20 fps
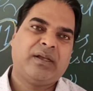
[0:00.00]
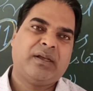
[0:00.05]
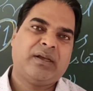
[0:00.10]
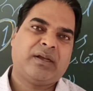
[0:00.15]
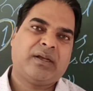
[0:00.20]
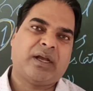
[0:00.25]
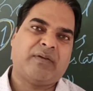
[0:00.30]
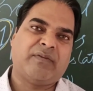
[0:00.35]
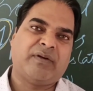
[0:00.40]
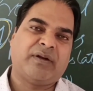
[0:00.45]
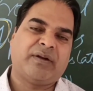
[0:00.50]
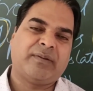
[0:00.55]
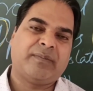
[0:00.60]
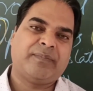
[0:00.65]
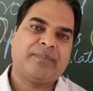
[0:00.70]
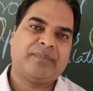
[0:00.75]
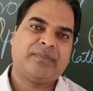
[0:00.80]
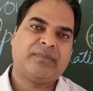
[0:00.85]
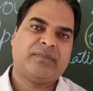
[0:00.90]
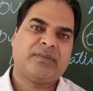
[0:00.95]
cover.
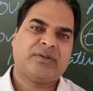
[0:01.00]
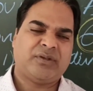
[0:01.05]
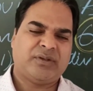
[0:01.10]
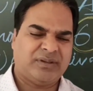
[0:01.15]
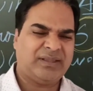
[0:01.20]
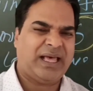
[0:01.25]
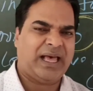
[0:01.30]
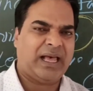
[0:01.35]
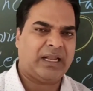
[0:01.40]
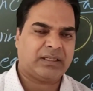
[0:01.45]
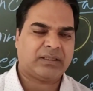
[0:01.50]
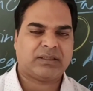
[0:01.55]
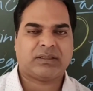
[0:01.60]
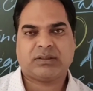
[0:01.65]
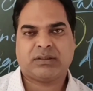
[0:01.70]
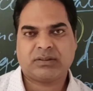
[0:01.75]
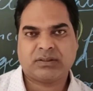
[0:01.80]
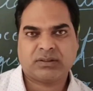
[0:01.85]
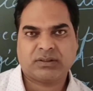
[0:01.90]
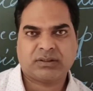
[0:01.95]
So that
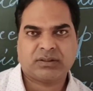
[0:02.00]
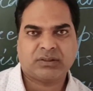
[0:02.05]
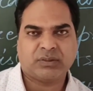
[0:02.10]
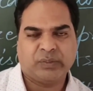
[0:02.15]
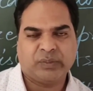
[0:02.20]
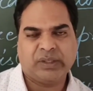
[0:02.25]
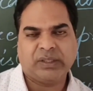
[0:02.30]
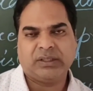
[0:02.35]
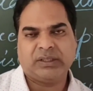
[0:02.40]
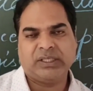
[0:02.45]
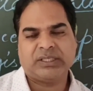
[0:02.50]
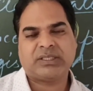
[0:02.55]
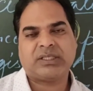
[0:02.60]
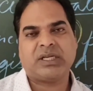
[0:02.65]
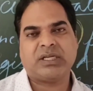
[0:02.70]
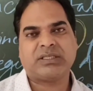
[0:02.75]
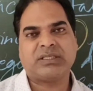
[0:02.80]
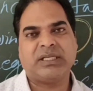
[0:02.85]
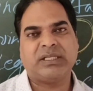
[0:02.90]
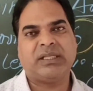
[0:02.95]
we'll
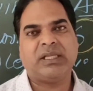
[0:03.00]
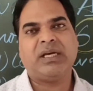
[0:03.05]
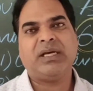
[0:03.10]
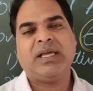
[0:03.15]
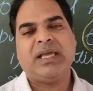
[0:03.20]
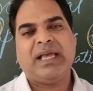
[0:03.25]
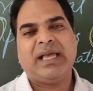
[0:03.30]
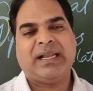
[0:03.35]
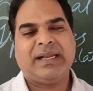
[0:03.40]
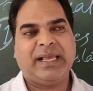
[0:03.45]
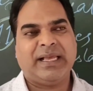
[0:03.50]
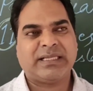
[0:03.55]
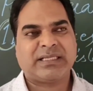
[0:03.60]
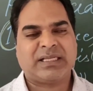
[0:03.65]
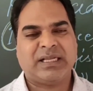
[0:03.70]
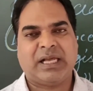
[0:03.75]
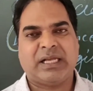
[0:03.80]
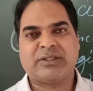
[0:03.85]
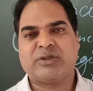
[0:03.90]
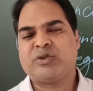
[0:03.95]
discuss in the next
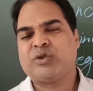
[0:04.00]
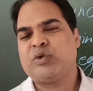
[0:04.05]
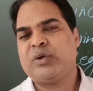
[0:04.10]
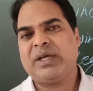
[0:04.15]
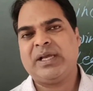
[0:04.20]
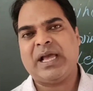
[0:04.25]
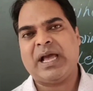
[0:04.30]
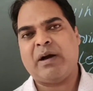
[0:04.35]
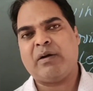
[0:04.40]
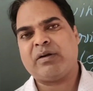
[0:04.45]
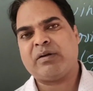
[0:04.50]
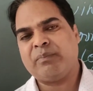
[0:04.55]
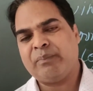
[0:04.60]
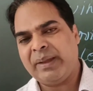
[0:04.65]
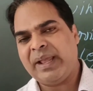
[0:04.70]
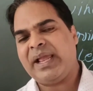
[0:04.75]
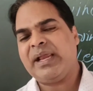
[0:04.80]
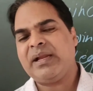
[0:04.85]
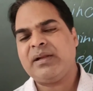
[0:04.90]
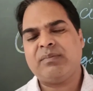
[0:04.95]
class. So today our
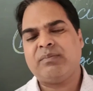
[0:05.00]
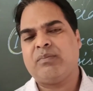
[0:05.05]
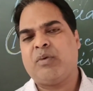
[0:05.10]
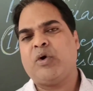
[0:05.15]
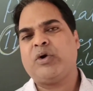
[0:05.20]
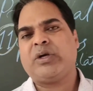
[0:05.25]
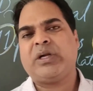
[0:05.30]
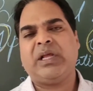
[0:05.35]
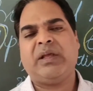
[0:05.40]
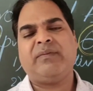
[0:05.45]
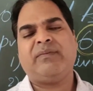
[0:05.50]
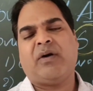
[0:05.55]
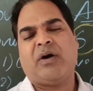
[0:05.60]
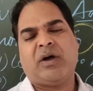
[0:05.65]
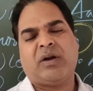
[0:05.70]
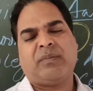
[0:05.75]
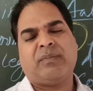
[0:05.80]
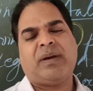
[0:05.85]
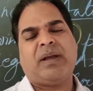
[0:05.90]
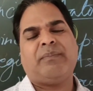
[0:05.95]
main motive,
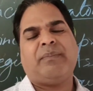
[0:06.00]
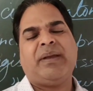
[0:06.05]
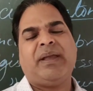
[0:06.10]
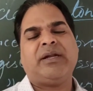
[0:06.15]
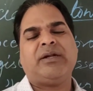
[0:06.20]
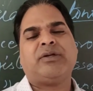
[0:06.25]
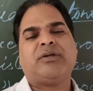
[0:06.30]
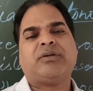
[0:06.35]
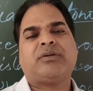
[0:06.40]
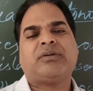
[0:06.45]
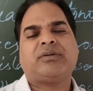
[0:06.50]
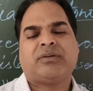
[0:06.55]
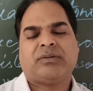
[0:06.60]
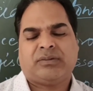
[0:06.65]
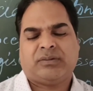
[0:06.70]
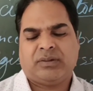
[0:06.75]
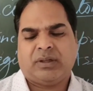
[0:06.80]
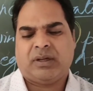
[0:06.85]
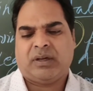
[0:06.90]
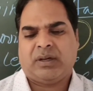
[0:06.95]
or my main
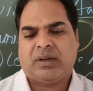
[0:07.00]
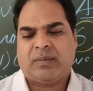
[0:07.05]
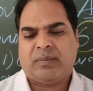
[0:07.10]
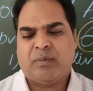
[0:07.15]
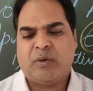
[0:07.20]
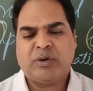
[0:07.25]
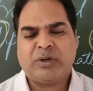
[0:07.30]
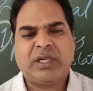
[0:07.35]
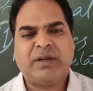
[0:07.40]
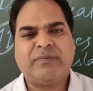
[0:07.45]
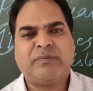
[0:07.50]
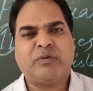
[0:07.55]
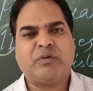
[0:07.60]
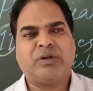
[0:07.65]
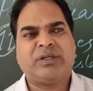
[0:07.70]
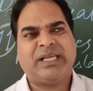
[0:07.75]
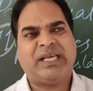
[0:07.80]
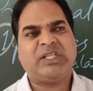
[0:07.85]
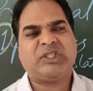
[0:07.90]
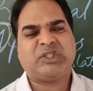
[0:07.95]
motive to
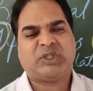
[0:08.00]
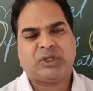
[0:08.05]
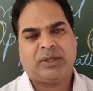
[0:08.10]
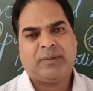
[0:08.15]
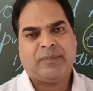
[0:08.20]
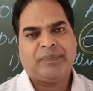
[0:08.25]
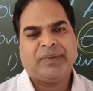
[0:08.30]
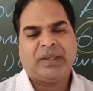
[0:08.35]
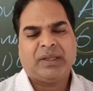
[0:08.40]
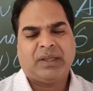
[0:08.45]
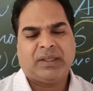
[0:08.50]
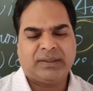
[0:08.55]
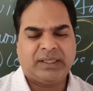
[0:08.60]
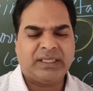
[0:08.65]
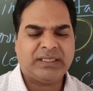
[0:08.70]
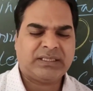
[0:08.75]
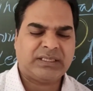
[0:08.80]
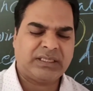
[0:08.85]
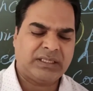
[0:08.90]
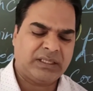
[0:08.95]
teach
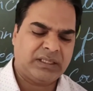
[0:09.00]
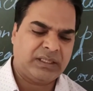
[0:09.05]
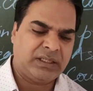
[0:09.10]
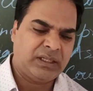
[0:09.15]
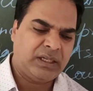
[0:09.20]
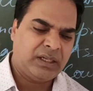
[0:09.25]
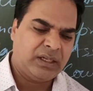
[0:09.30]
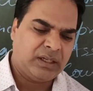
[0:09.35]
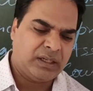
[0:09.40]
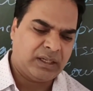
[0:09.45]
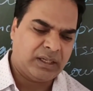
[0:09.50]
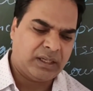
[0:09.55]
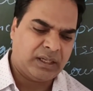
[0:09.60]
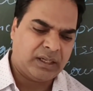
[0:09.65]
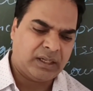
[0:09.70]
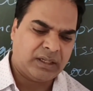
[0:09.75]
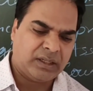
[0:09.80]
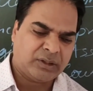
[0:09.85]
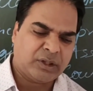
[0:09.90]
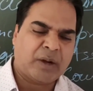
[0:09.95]
this
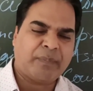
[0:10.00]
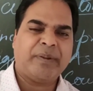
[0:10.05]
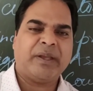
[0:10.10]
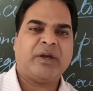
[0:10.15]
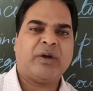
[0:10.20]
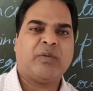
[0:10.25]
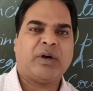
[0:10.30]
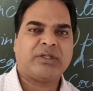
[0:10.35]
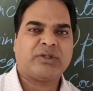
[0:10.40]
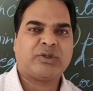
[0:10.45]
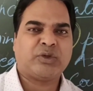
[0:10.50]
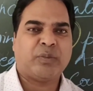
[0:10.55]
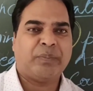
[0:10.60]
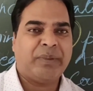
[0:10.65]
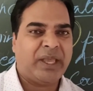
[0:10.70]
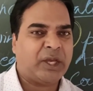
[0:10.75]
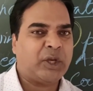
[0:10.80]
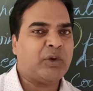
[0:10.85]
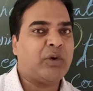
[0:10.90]
topic was to make you